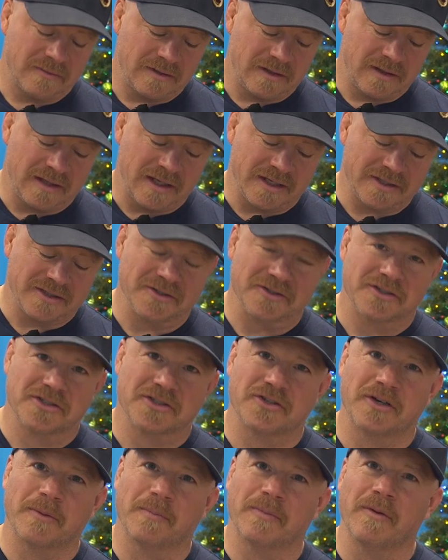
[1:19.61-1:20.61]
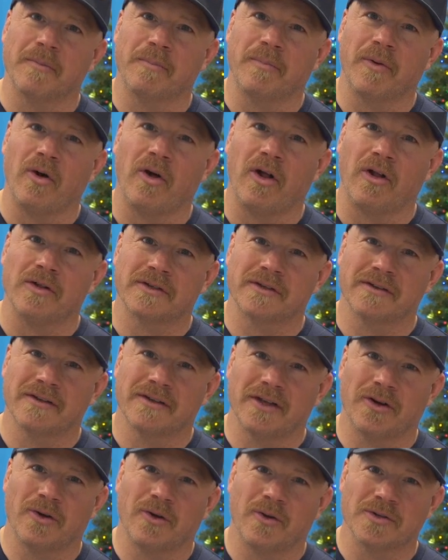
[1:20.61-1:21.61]
unless you strip the bolt
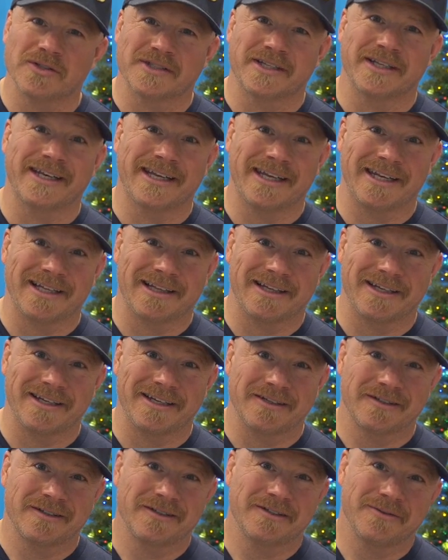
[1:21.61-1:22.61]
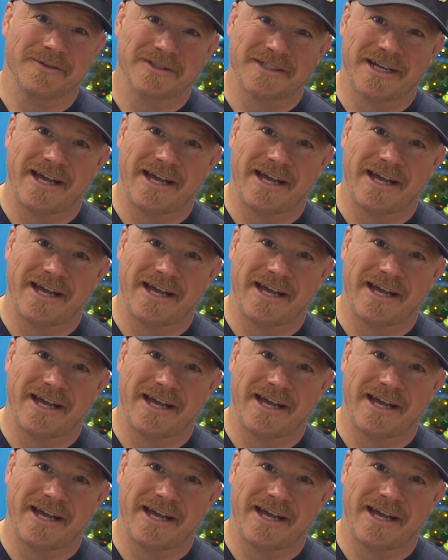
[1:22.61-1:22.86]
that holds the needle in, which